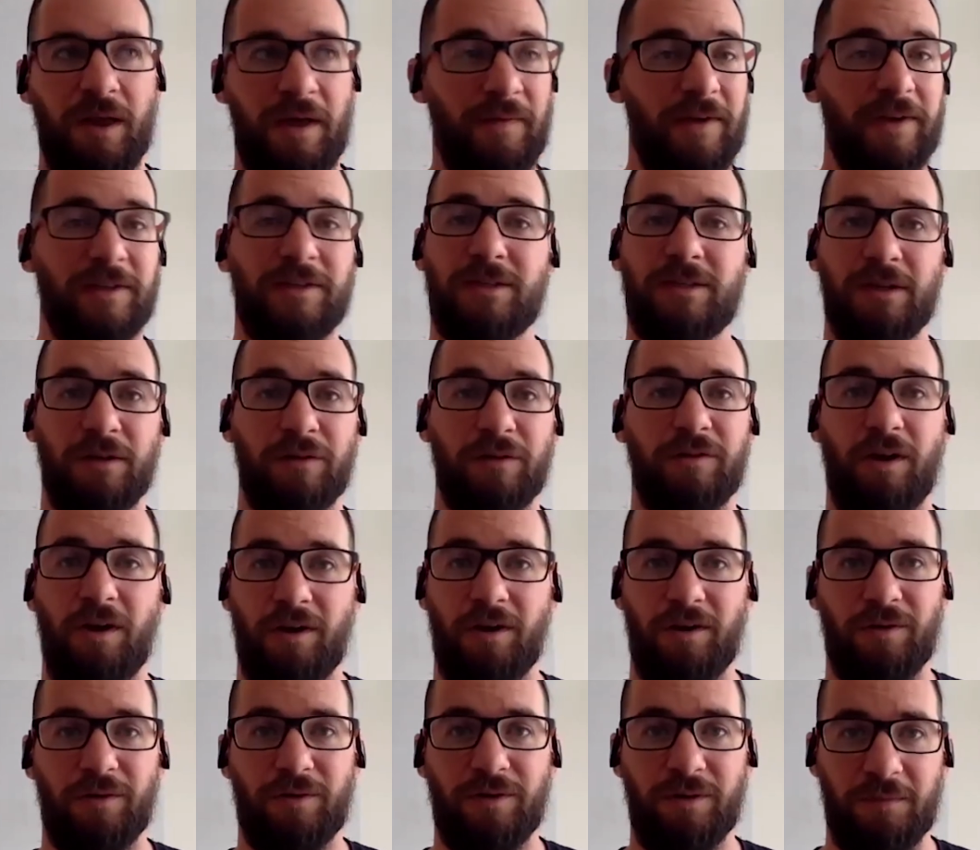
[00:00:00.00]
and they still don't,
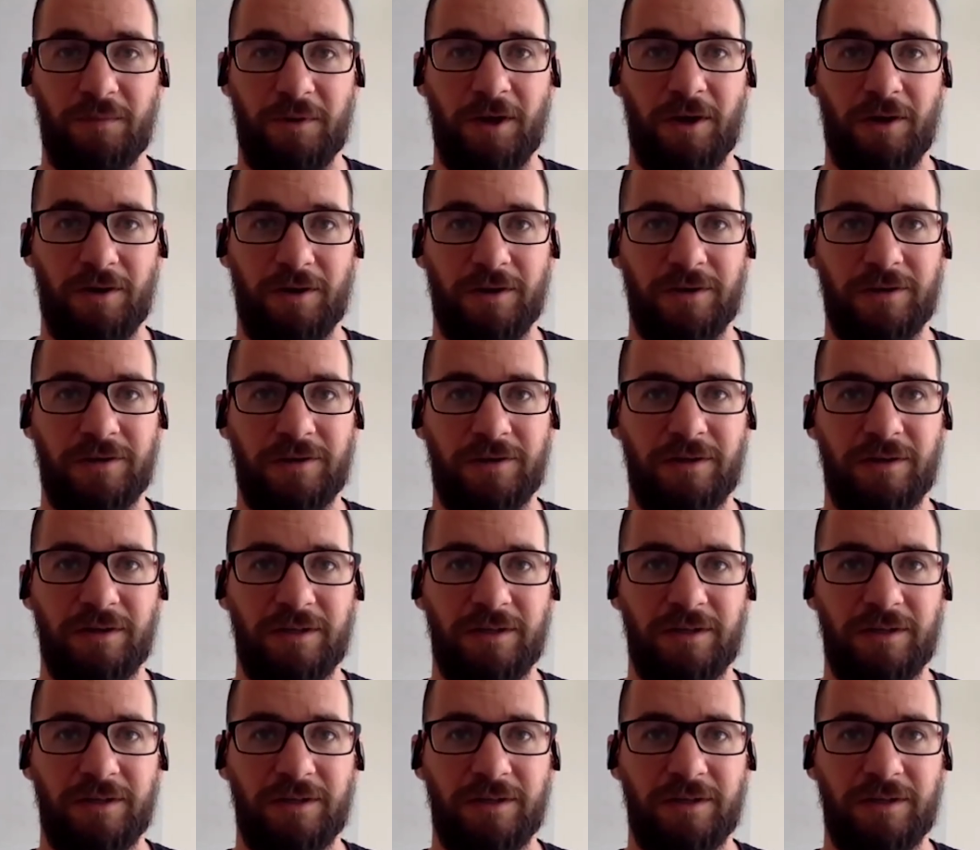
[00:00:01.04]
to be honest.